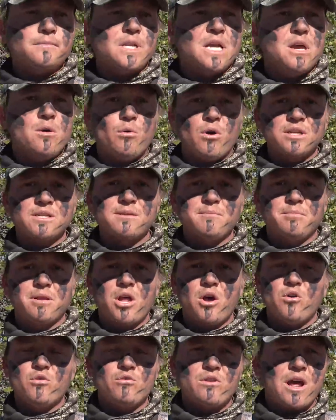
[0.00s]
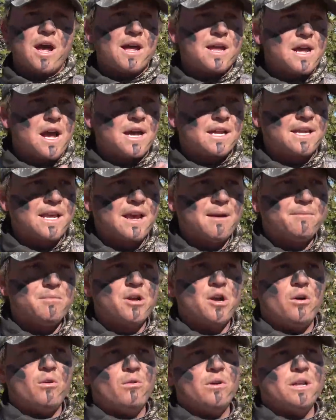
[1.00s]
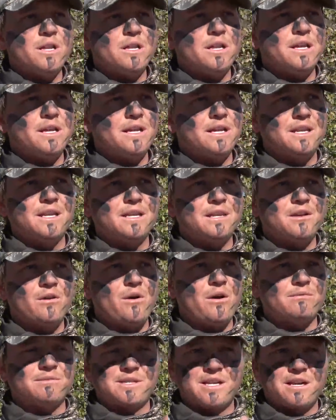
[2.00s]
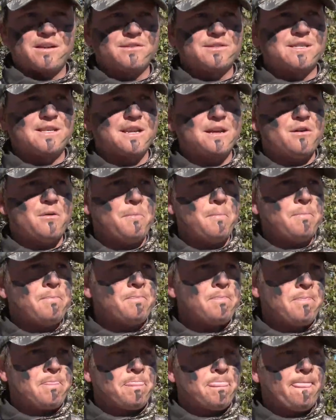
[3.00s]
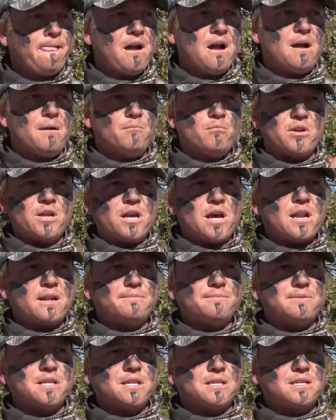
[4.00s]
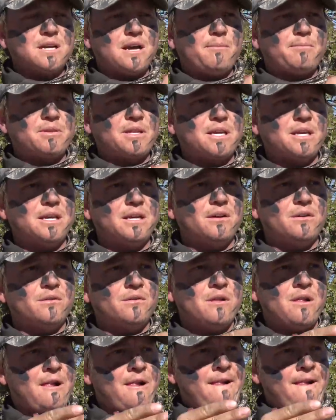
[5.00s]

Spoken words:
It wasn't blown. I kept going. He didn't know I was there still. We got up to the top of the hill,